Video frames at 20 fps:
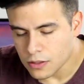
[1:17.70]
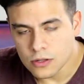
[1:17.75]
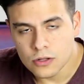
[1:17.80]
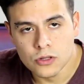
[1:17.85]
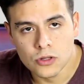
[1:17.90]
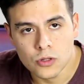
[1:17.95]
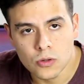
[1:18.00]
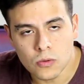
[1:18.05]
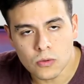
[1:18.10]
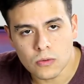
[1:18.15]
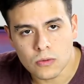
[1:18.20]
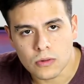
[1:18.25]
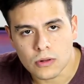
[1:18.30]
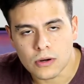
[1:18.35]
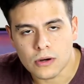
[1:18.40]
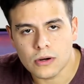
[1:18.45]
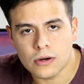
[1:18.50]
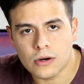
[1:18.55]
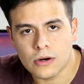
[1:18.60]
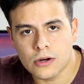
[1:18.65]

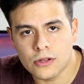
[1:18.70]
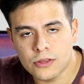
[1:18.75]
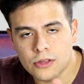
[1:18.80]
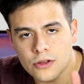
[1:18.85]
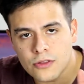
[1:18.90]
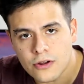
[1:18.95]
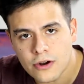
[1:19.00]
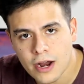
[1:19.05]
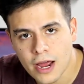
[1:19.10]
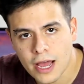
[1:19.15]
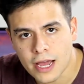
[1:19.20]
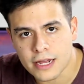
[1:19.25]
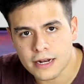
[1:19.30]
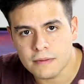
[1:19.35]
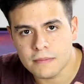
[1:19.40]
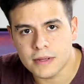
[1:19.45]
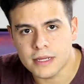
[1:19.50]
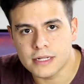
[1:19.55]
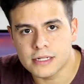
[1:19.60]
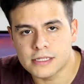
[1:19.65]
null, on the other
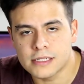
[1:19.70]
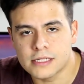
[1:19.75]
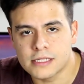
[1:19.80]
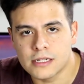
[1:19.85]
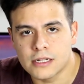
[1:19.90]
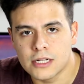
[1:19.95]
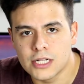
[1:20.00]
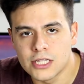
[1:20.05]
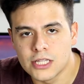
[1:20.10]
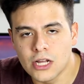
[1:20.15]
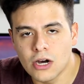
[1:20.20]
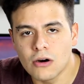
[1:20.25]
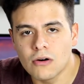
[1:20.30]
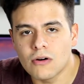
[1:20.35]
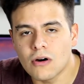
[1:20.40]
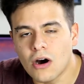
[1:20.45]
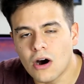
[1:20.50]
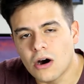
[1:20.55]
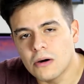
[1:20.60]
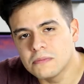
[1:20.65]
hand, means
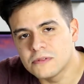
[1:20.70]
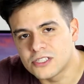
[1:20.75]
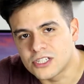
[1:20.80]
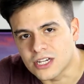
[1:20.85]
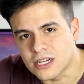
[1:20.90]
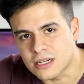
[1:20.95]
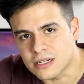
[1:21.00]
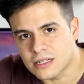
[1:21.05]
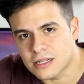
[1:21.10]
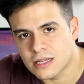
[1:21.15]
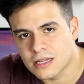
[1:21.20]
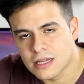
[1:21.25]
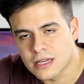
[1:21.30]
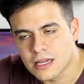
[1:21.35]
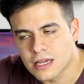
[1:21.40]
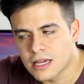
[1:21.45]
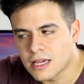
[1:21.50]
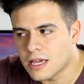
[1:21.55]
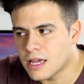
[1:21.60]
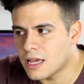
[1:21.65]
no object.
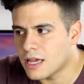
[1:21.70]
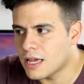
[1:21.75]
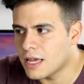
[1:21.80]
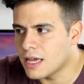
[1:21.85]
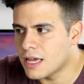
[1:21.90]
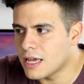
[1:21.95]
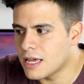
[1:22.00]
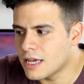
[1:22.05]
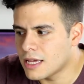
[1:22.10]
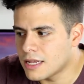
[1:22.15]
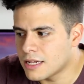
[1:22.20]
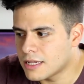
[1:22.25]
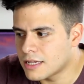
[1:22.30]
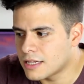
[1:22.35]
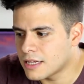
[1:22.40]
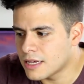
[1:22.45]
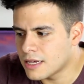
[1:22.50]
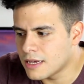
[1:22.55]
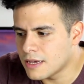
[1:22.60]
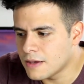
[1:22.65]
And
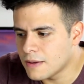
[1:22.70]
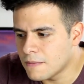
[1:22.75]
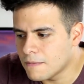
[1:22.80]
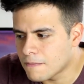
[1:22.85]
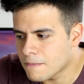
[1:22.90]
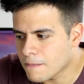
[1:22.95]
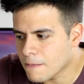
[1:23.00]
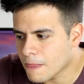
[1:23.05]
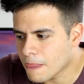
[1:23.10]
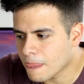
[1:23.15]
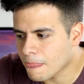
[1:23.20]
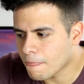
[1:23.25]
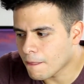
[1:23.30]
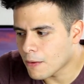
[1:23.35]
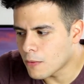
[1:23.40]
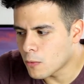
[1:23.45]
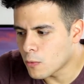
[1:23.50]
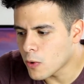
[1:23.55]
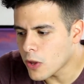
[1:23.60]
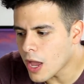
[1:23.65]

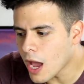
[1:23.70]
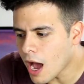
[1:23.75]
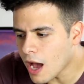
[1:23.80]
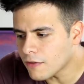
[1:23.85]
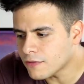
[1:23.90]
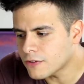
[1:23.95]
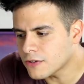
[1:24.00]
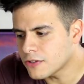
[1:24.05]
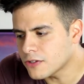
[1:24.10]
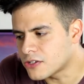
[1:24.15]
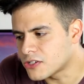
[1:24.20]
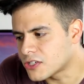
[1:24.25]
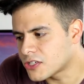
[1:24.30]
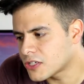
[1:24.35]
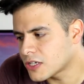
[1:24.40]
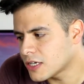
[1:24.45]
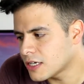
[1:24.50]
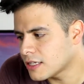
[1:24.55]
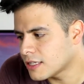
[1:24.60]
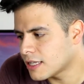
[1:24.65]
we have to
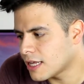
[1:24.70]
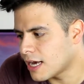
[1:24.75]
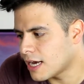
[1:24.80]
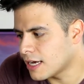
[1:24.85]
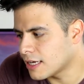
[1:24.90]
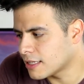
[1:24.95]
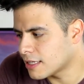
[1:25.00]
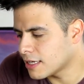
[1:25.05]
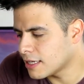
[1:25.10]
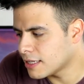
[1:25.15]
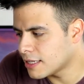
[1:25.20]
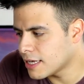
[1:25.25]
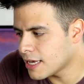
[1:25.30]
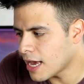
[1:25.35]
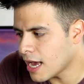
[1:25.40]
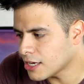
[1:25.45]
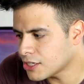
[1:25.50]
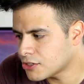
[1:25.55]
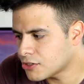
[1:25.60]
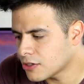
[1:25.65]
understand that
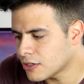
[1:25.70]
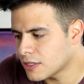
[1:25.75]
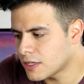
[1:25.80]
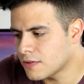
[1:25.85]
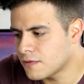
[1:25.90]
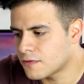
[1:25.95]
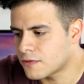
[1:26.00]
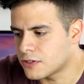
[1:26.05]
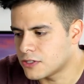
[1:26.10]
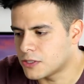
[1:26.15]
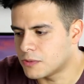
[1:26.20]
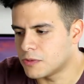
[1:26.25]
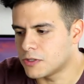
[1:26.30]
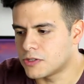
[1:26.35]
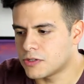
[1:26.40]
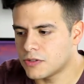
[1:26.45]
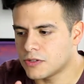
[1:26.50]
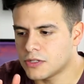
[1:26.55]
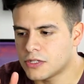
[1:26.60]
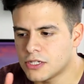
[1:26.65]
the actual difference
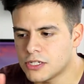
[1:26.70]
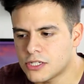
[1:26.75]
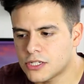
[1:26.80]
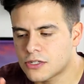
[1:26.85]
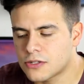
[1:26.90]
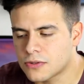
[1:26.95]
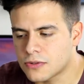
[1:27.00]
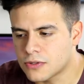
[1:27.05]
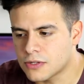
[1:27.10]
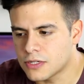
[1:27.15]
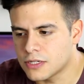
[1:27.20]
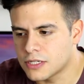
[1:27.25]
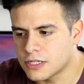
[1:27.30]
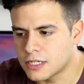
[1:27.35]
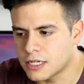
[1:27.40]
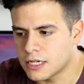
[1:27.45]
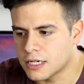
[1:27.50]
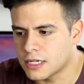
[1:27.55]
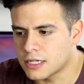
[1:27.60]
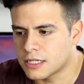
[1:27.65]
between these two
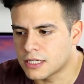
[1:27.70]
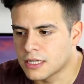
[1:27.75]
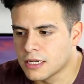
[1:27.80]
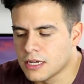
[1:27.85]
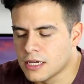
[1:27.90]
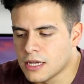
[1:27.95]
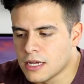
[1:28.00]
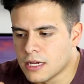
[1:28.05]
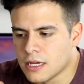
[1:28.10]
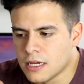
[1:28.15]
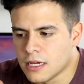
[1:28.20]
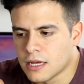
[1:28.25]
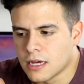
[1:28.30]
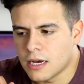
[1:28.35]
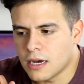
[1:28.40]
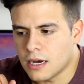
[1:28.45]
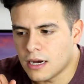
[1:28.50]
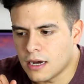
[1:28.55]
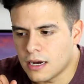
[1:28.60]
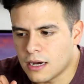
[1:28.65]
is that
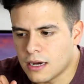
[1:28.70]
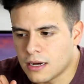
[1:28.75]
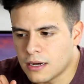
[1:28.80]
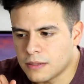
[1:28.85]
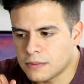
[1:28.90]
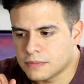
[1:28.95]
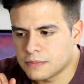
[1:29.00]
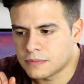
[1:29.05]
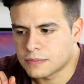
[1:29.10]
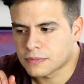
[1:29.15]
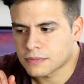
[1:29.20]
a